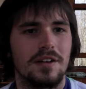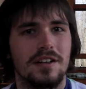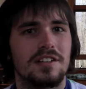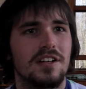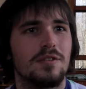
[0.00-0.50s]

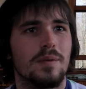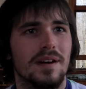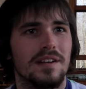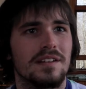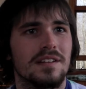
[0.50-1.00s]
greater
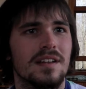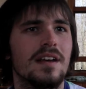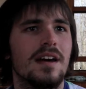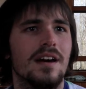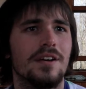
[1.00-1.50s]
self-awareness.
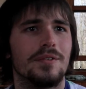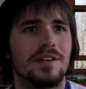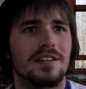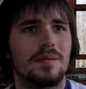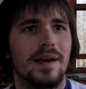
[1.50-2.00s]
I was
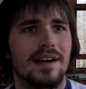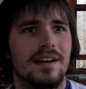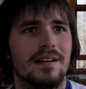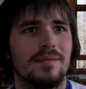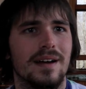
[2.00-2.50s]
recently back
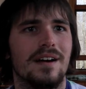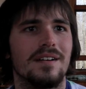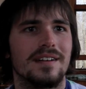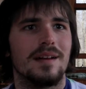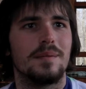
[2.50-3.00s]
on on my
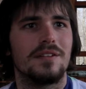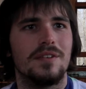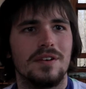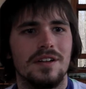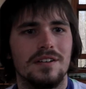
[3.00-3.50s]
college campus,
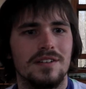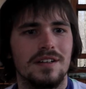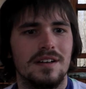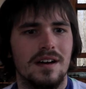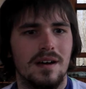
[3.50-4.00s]
Villanova,
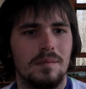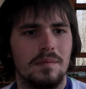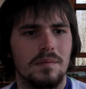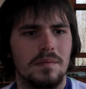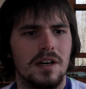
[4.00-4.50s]

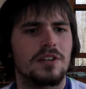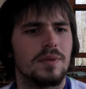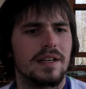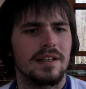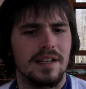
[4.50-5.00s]
last
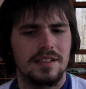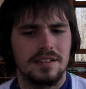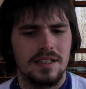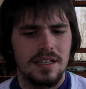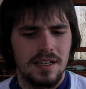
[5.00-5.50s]
weekend
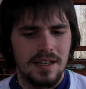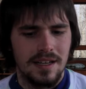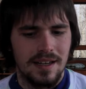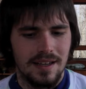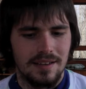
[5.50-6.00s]
actually.
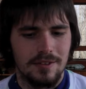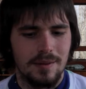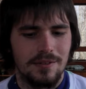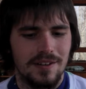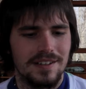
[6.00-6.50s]
And one
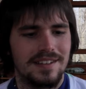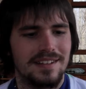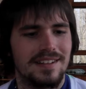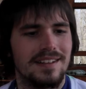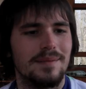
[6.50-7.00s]
of my friends
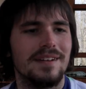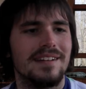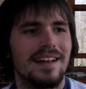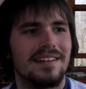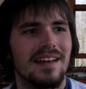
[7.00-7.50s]
shared this image
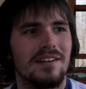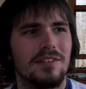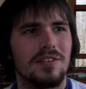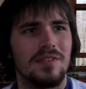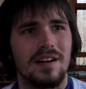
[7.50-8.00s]
that I thought
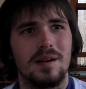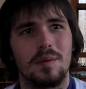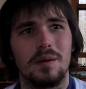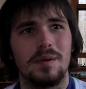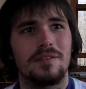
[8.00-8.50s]
was very
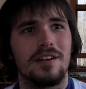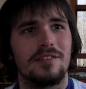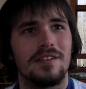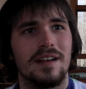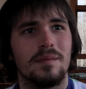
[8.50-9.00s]
appropriate for
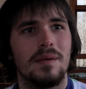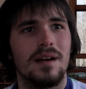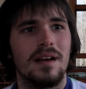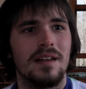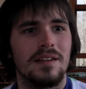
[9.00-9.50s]
FEM.
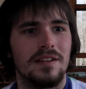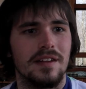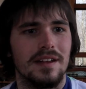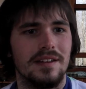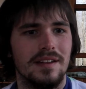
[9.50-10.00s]
This
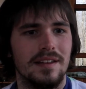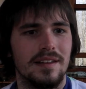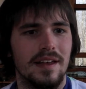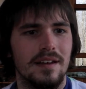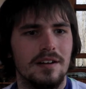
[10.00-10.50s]
idea
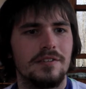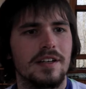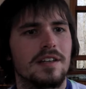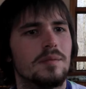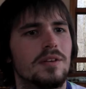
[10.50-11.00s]
that living
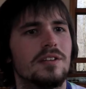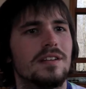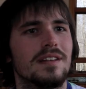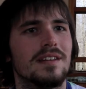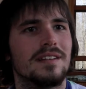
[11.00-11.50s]
in
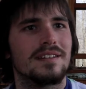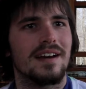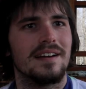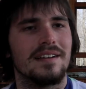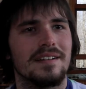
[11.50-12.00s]
community is
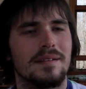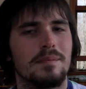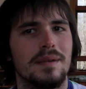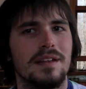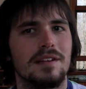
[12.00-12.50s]
kind of
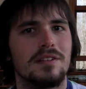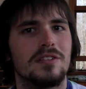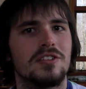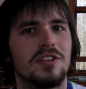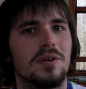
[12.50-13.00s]
like being
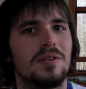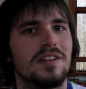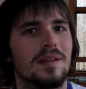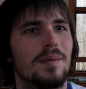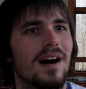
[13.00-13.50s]
stones
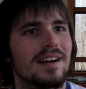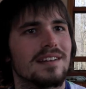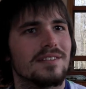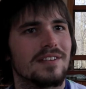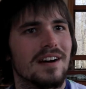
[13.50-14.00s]
in the
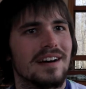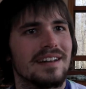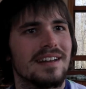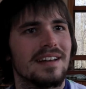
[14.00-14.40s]
pockets of God,